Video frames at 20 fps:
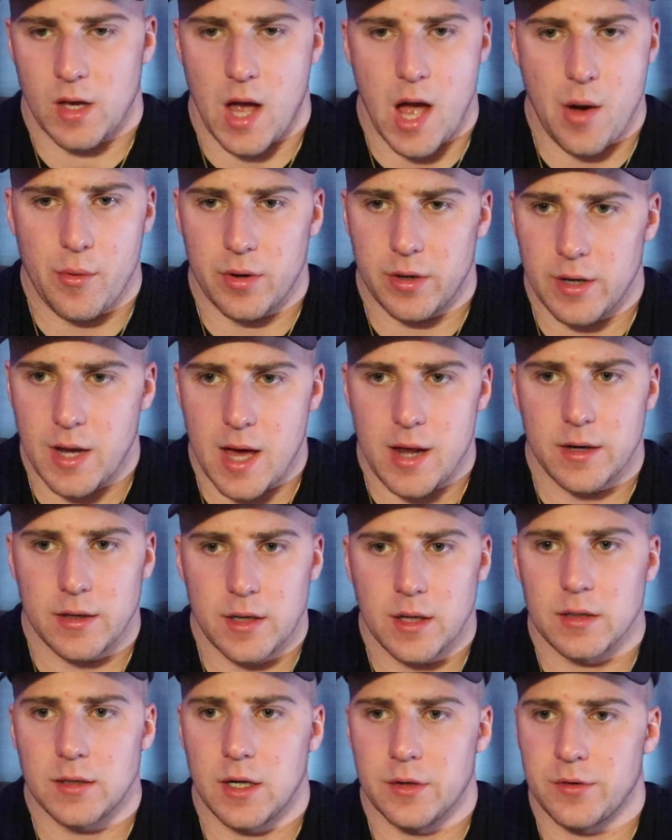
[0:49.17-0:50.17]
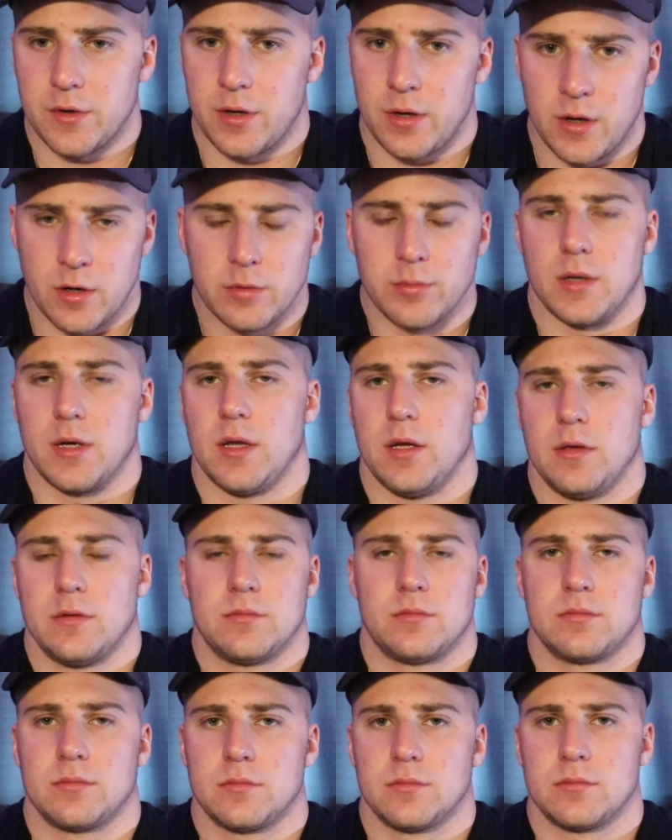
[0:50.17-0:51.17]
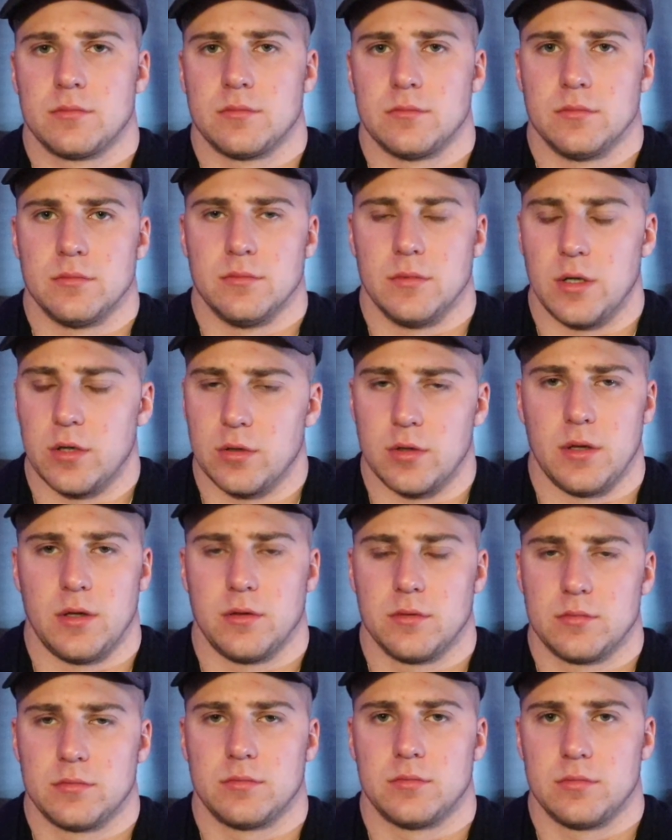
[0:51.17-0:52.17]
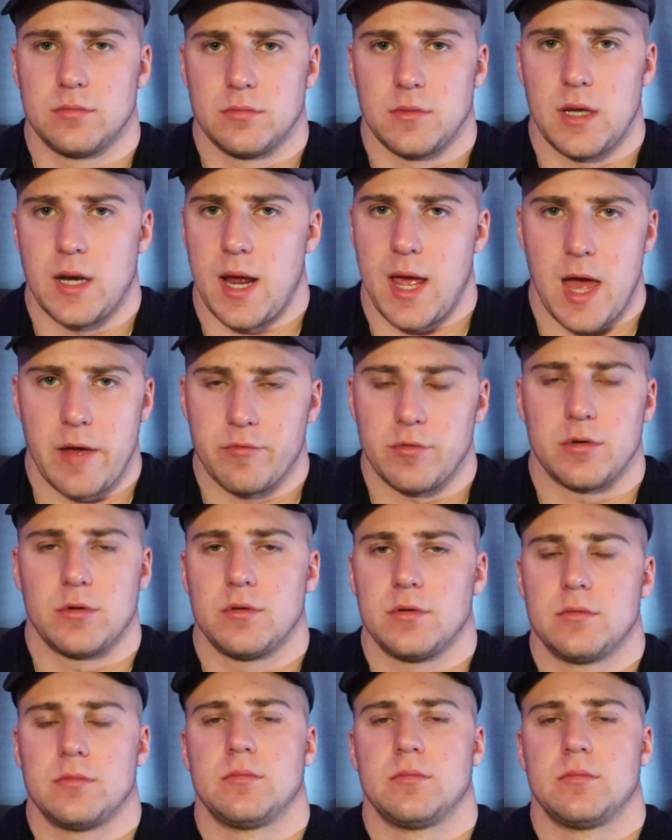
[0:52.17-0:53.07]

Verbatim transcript: I would have not have done nothing to nobody, literally, and I haven't.